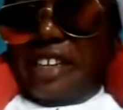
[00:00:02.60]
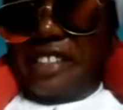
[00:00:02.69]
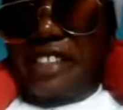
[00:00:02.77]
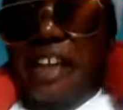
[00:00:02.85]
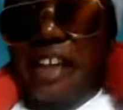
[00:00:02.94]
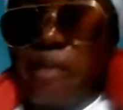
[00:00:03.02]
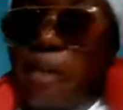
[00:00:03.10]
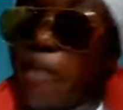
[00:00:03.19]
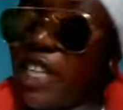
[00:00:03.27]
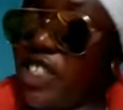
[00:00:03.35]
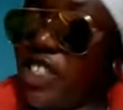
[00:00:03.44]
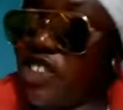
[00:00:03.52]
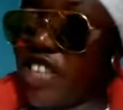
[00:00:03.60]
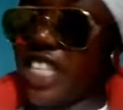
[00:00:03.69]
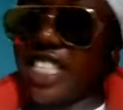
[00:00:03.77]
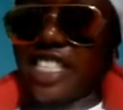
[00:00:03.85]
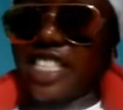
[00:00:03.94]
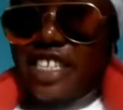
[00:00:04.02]
talk about my
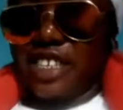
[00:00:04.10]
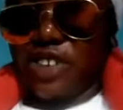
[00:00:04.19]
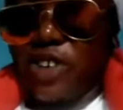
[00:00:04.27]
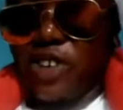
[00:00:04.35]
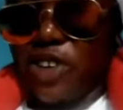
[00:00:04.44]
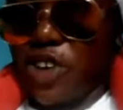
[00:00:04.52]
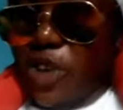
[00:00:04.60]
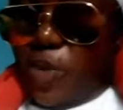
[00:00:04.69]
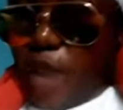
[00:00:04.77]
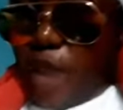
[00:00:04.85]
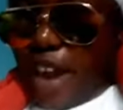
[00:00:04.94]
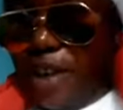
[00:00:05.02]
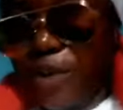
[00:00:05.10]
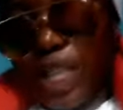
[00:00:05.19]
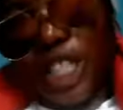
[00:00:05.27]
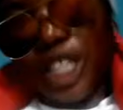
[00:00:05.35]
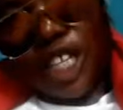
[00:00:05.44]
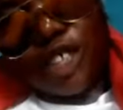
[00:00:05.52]
dressing. No, we are in
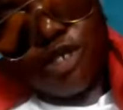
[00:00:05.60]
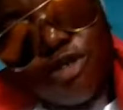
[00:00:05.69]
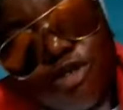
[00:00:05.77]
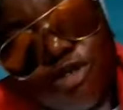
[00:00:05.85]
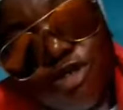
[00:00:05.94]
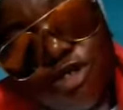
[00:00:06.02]
winter suit.